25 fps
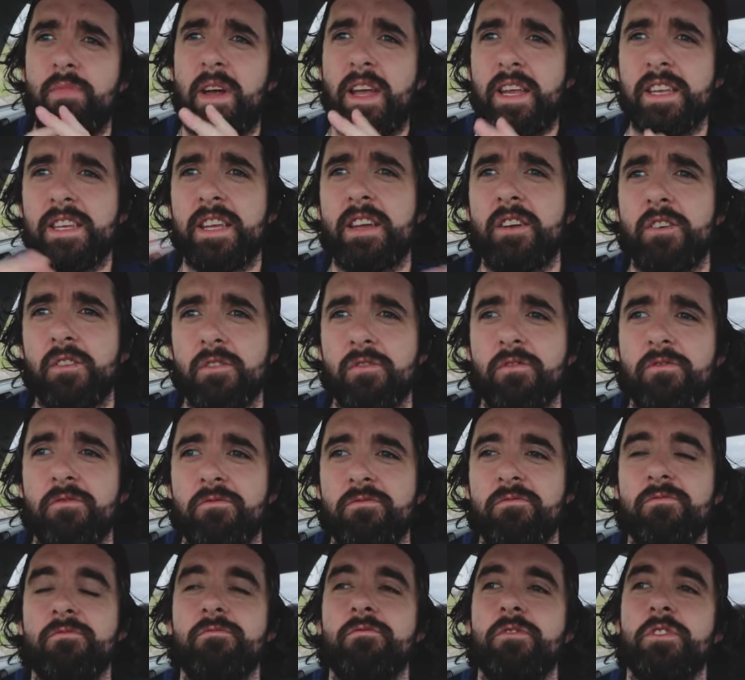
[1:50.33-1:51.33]
idea of
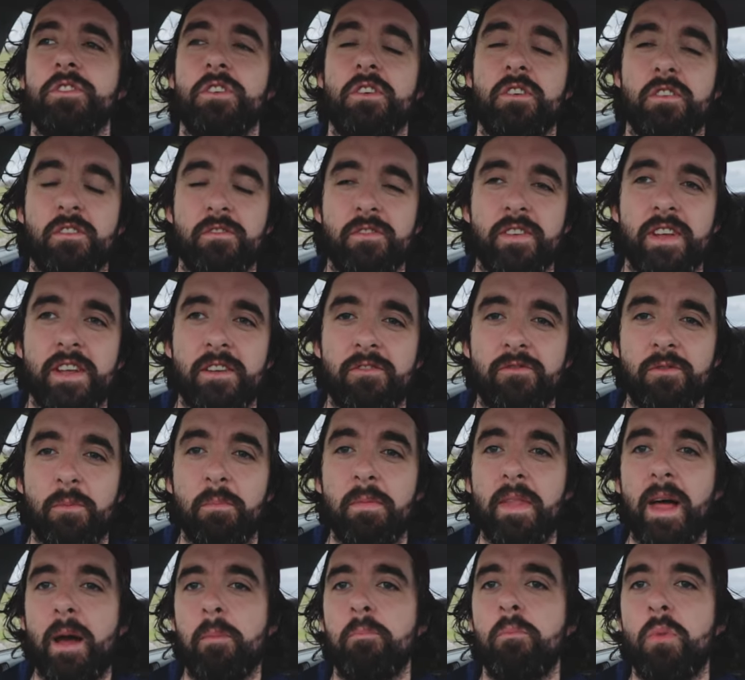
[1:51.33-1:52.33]
photography
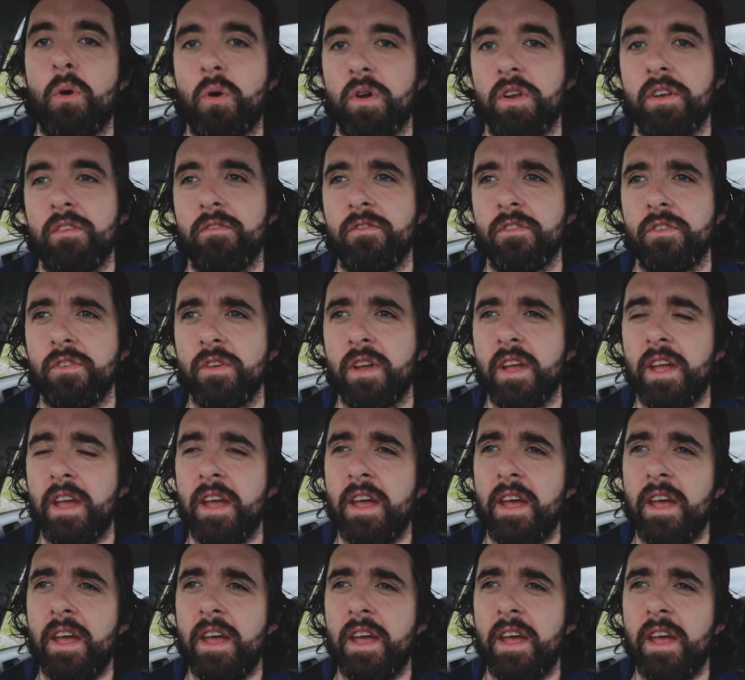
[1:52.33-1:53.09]
from that point of view.